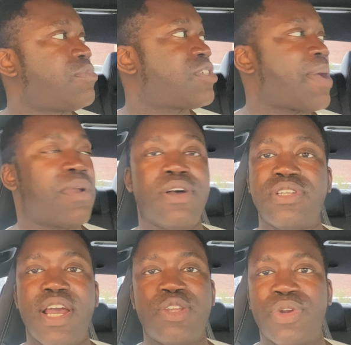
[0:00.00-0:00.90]
Sami goes,
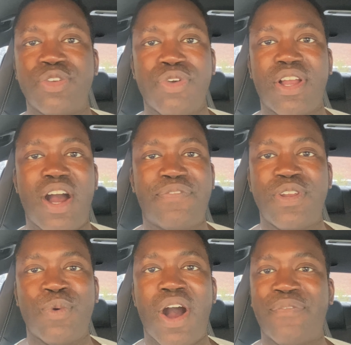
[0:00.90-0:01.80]
yeah, do you want a drink after
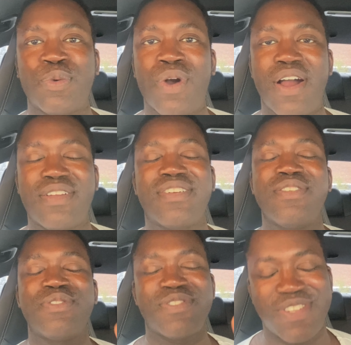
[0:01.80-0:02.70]
the after work?
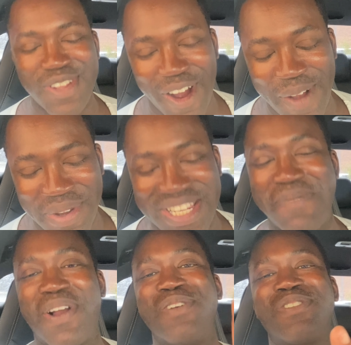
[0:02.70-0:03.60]
no,
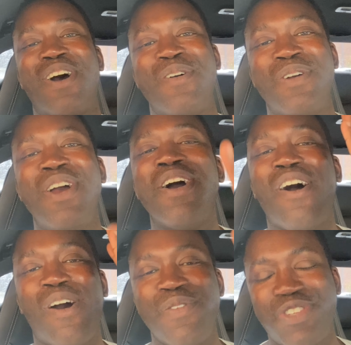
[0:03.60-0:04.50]
Sami goes, no,
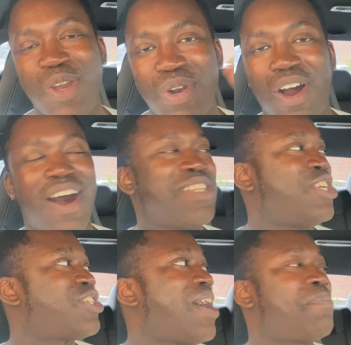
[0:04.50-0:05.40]
obviously when the
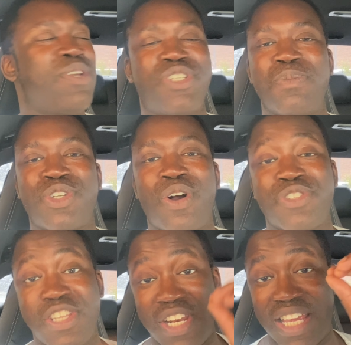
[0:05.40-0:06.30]
IC championship shots,
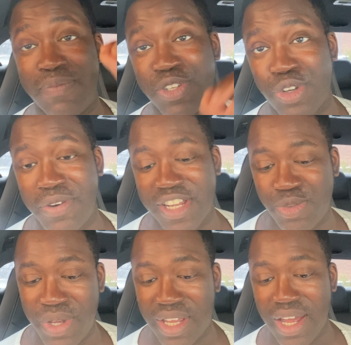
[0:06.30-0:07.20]
so he's going to give him a shot next
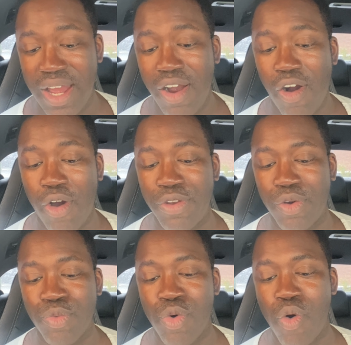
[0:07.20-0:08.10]
week on
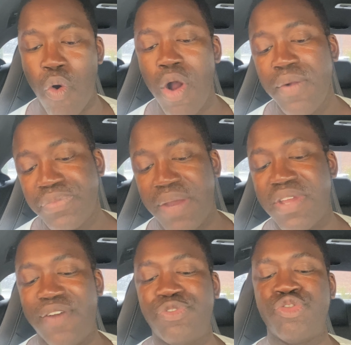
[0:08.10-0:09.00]
Raw. Then we have